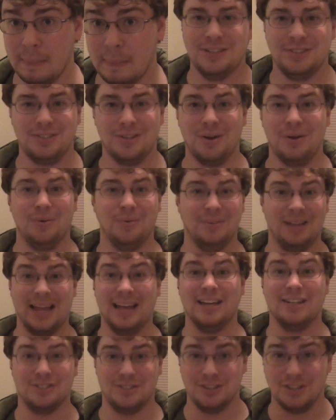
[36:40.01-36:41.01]
So
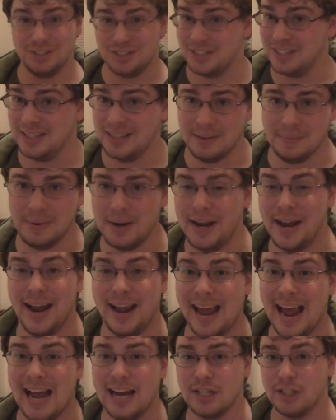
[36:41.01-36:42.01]
Leia's urging them to
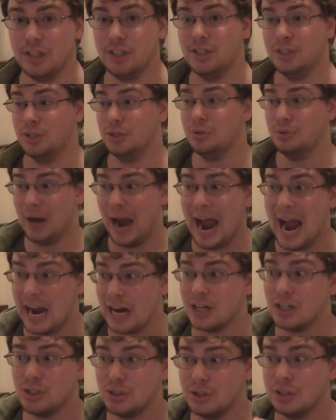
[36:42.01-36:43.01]
take action to
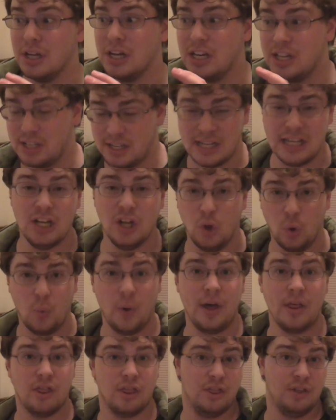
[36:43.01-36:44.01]
actually deal
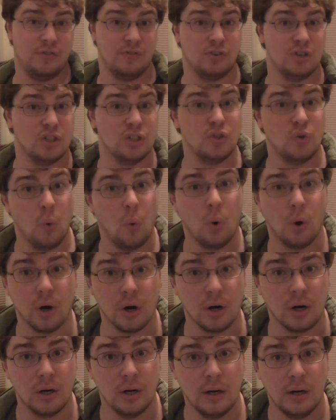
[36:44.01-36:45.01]
with the First
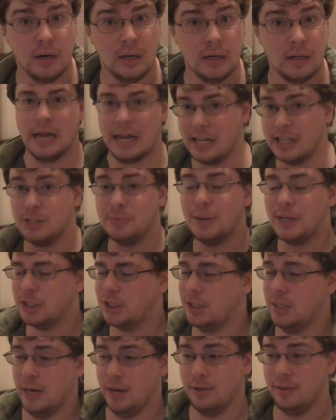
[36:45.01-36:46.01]
Order,
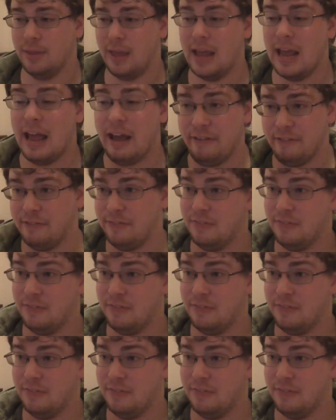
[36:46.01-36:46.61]
especially now that they have